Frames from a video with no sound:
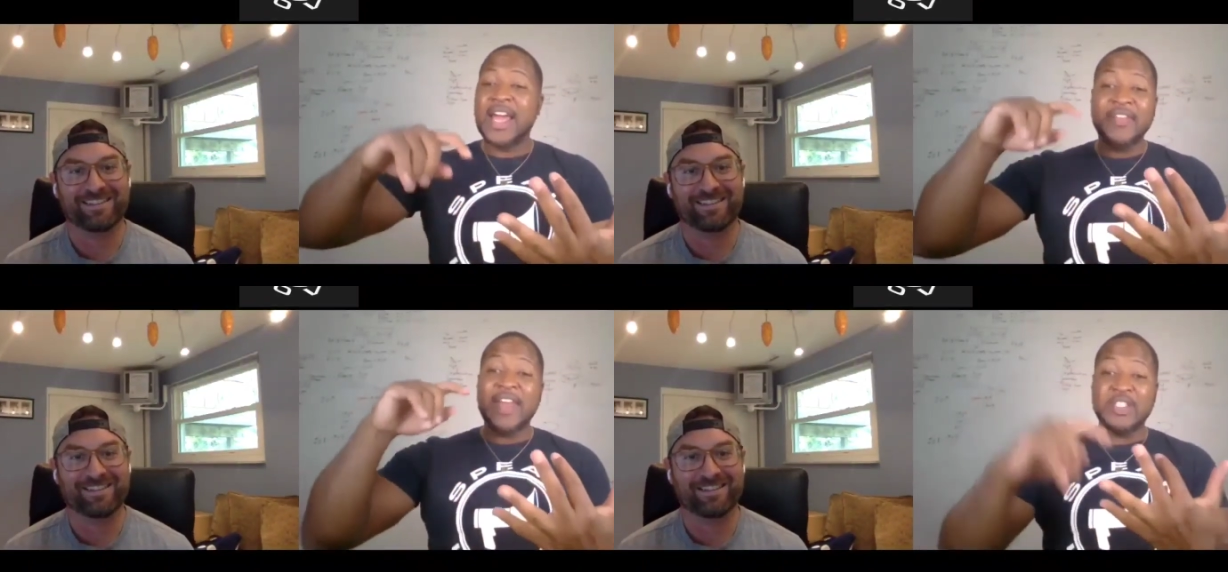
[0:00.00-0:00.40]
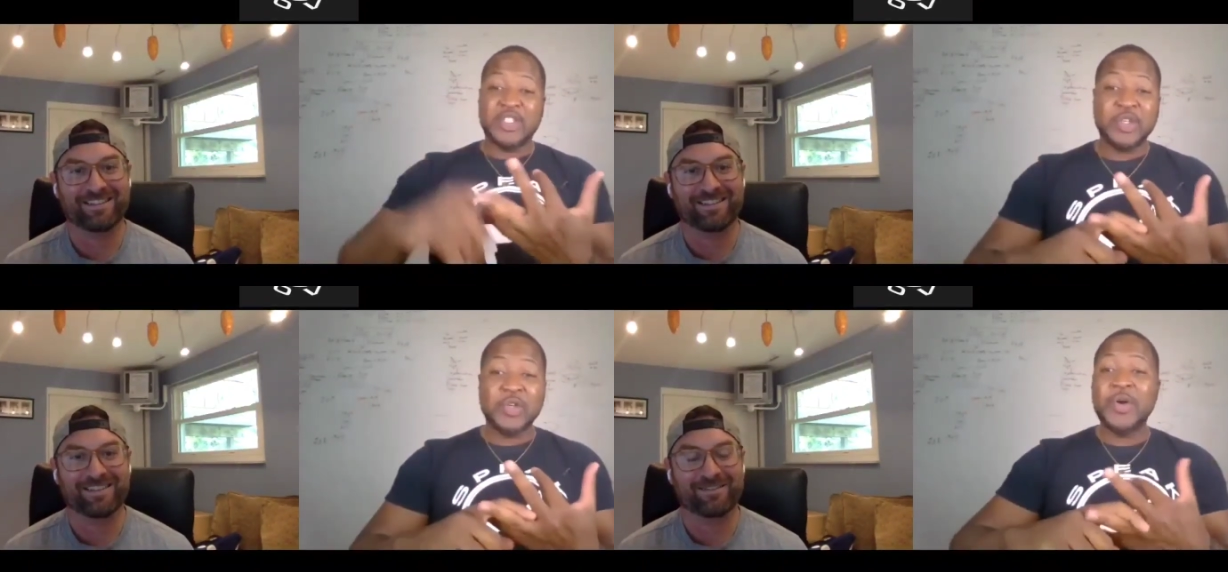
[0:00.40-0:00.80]
Speaker 1: And
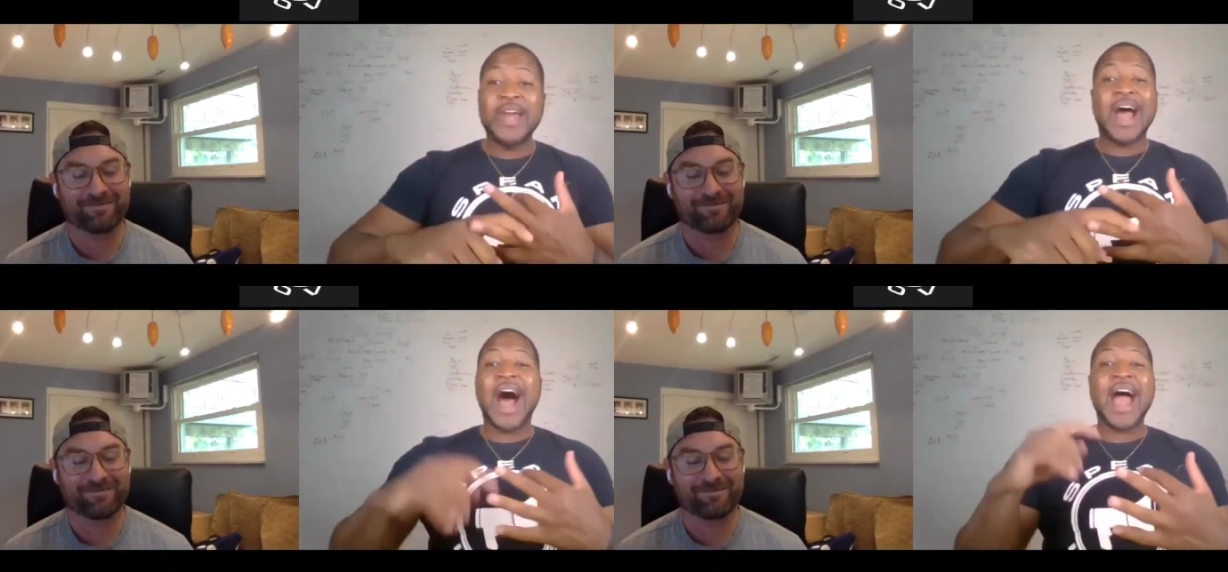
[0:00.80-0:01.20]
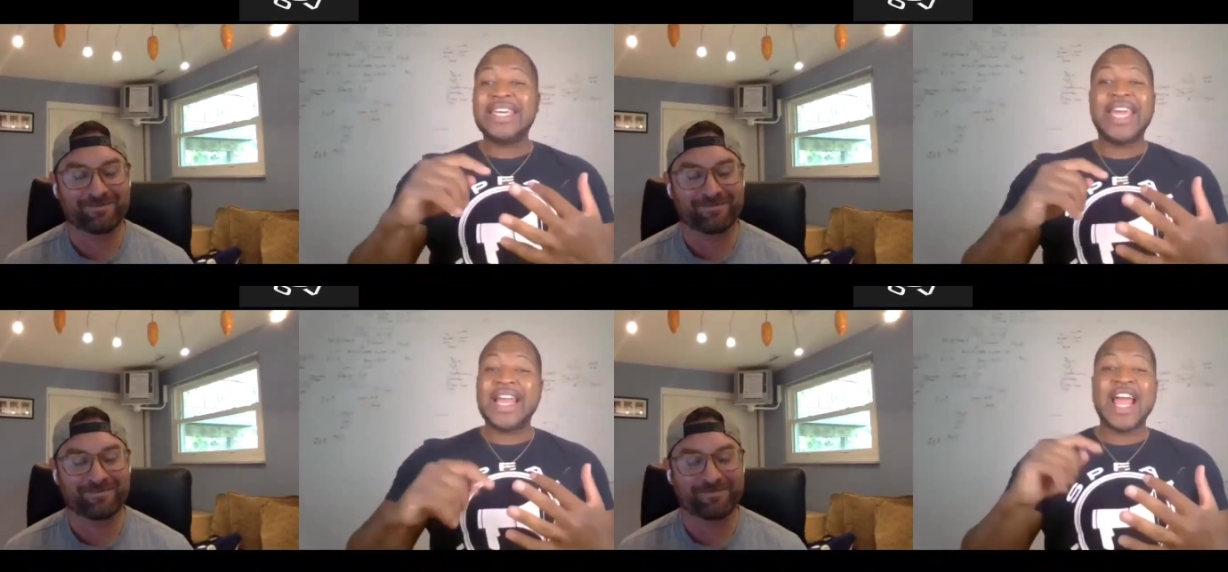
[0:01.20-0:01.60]
then two, I
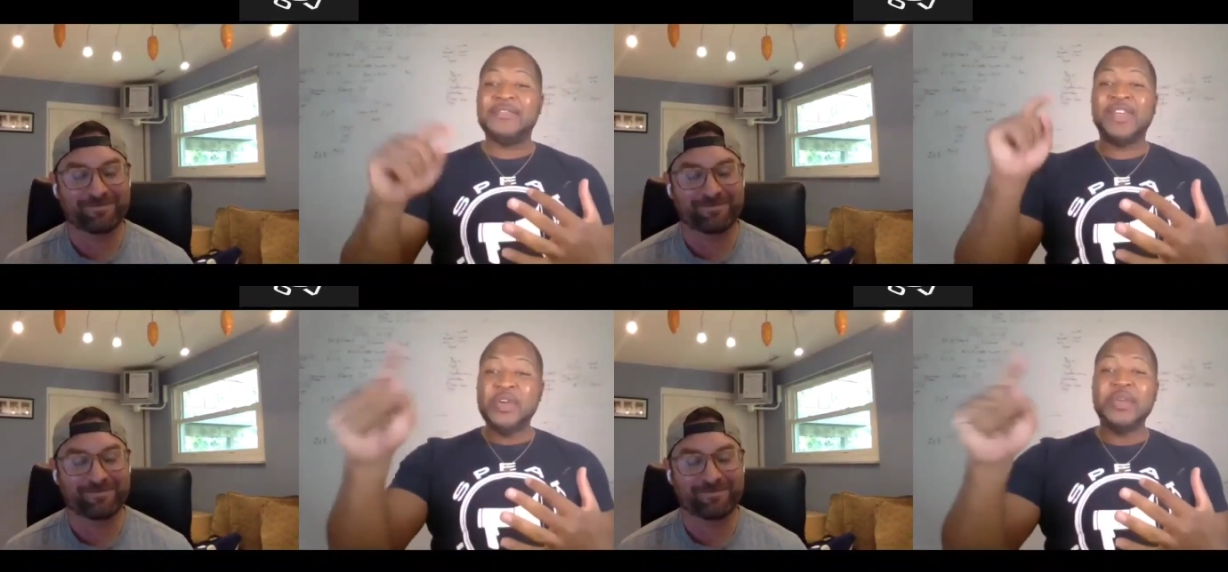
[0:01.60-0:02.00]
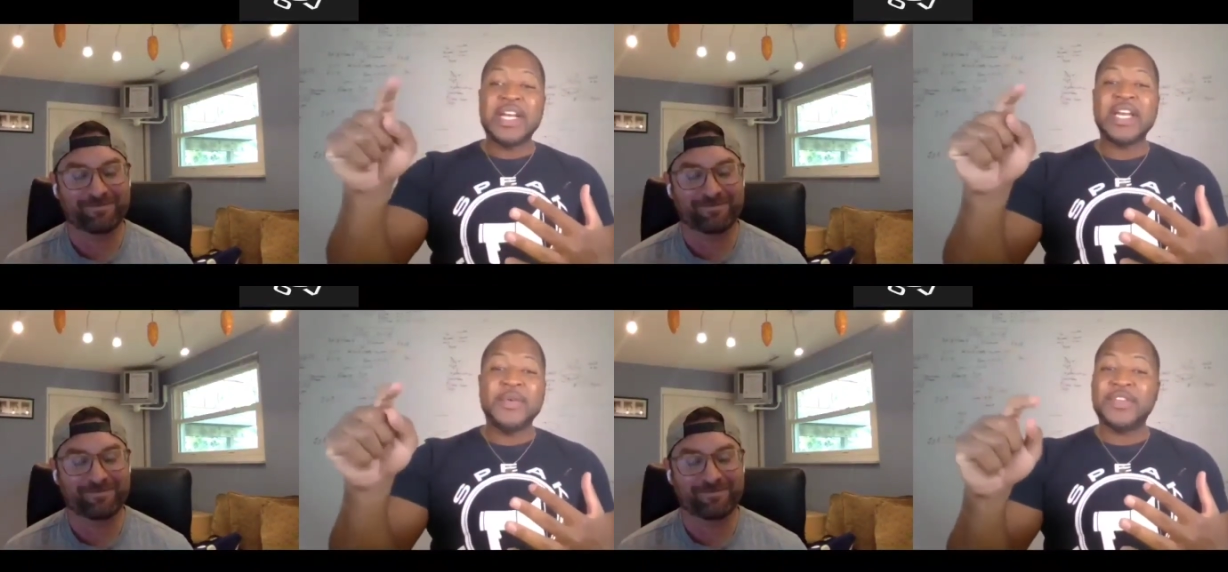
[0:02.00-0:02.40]
can't have
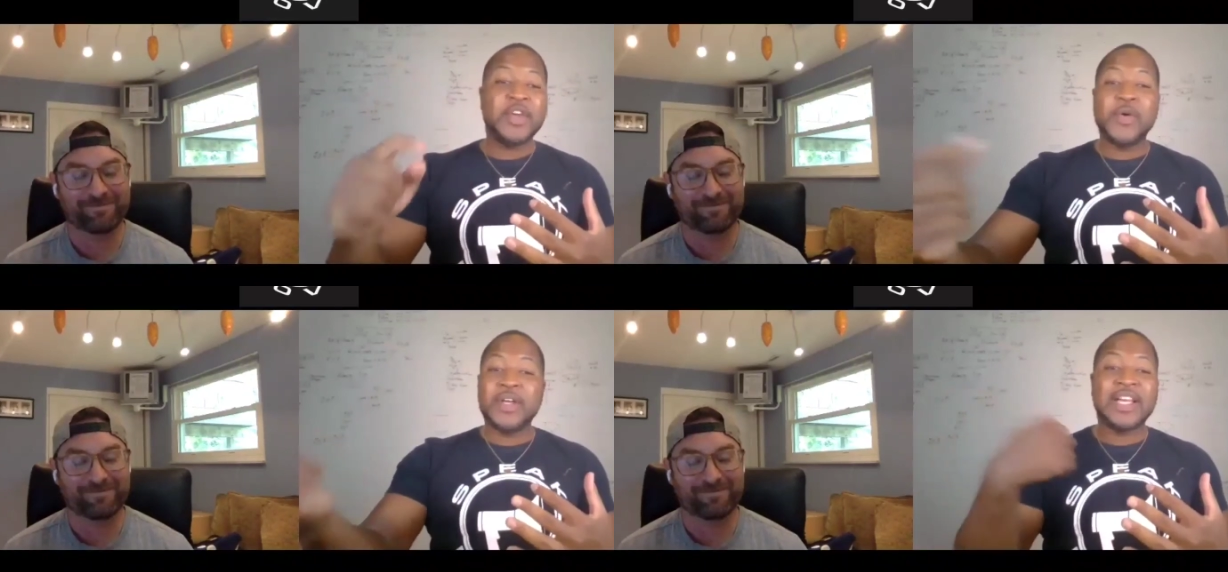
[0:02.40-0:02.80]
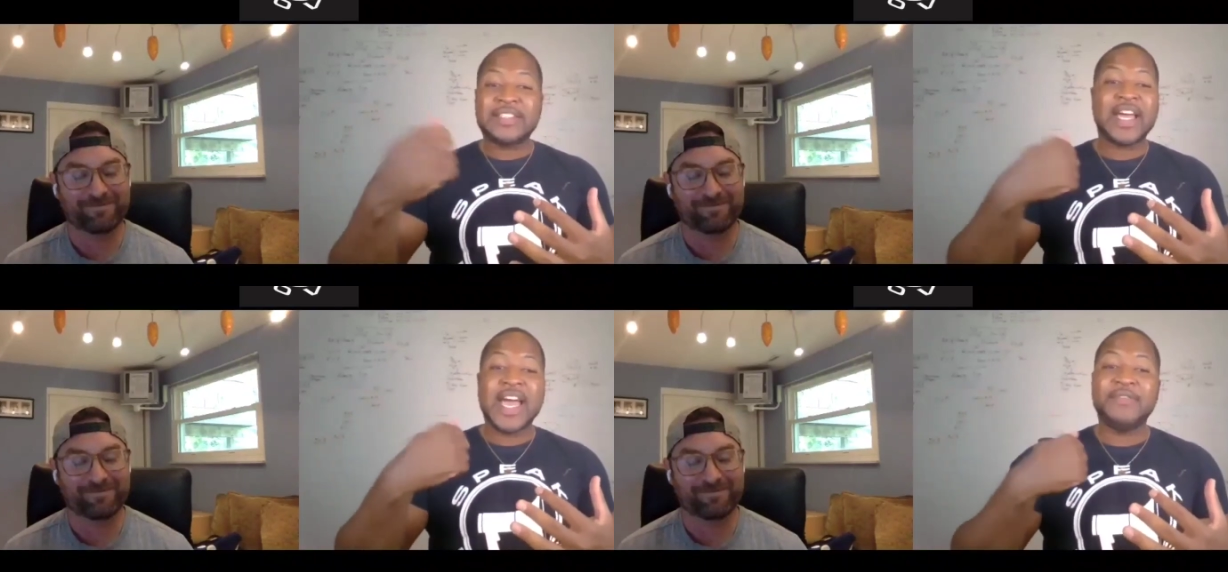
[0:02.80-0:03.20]
unity with you
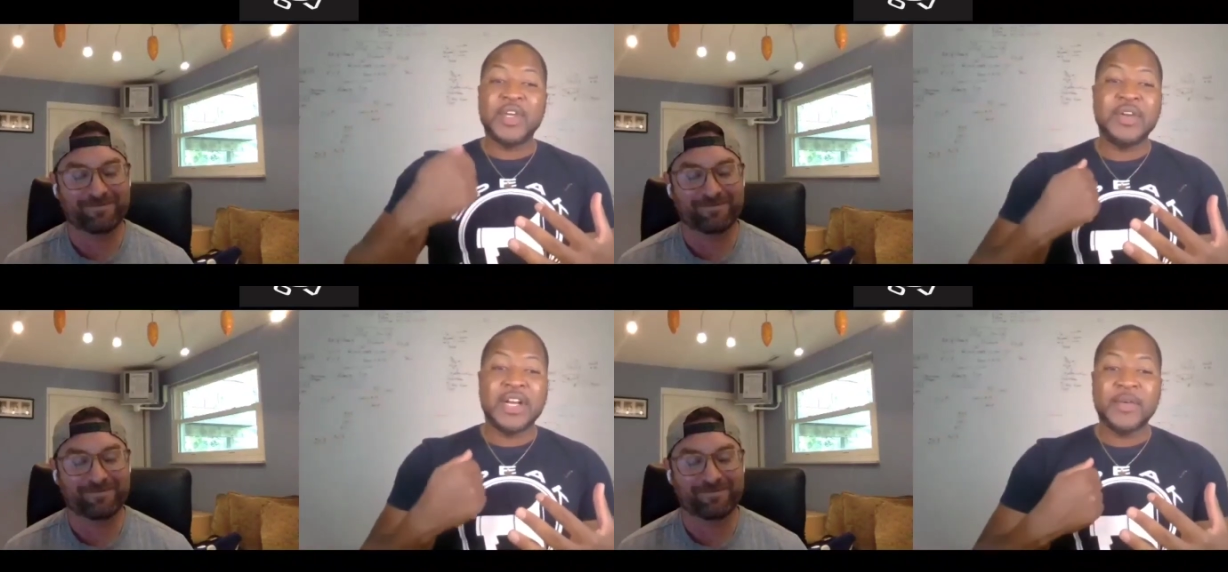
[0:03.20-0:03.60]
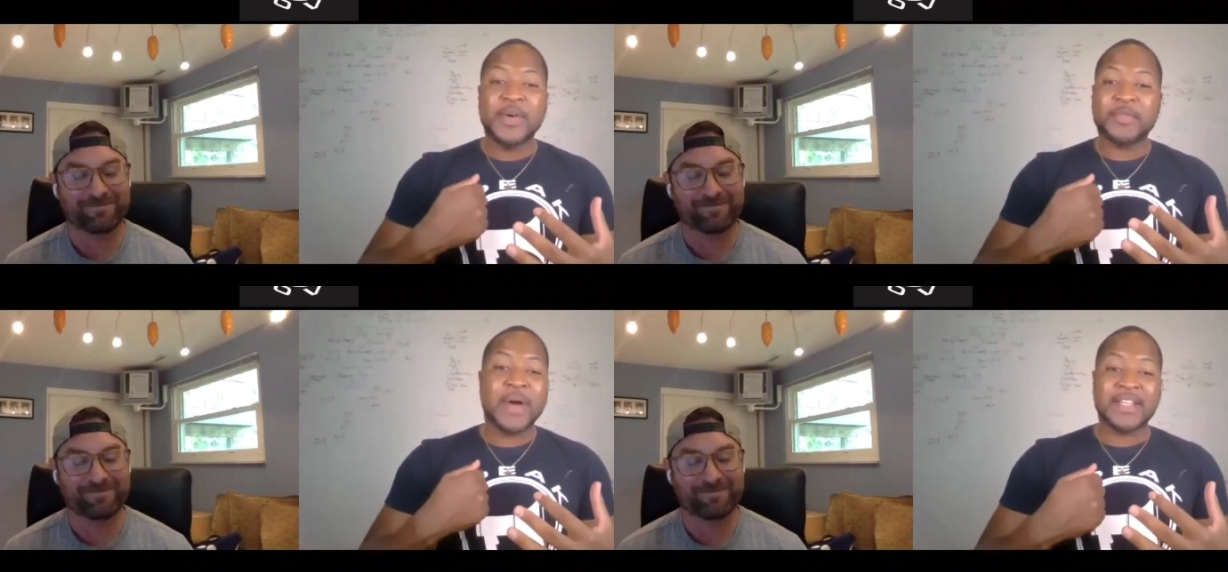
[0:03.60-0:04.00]
unless I have unity
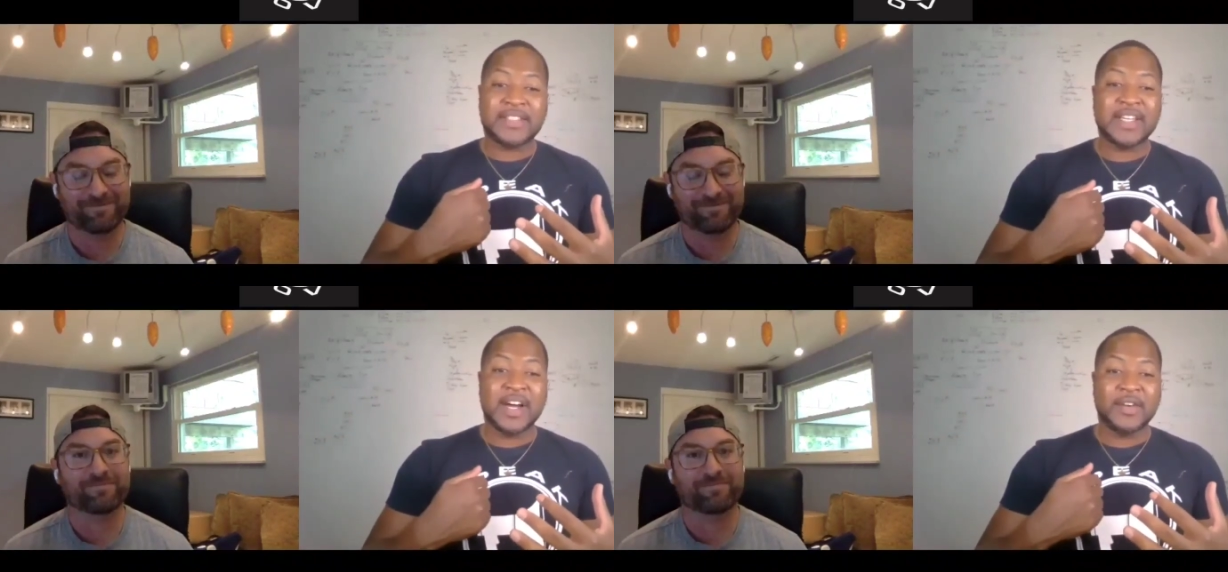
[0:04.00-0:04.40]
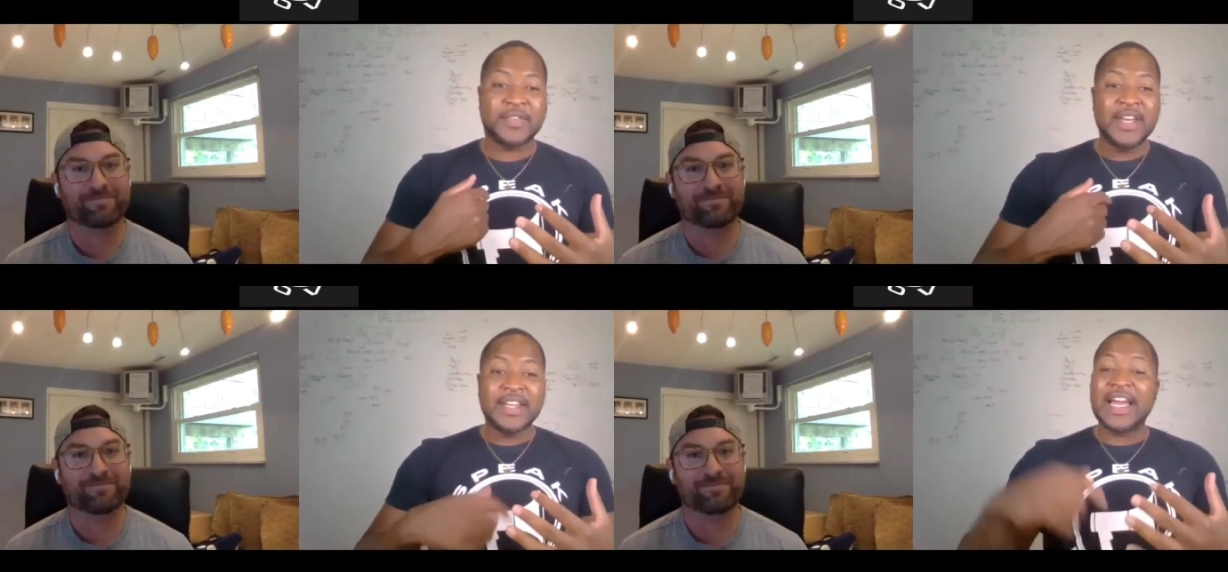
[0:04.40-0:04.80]
with myself.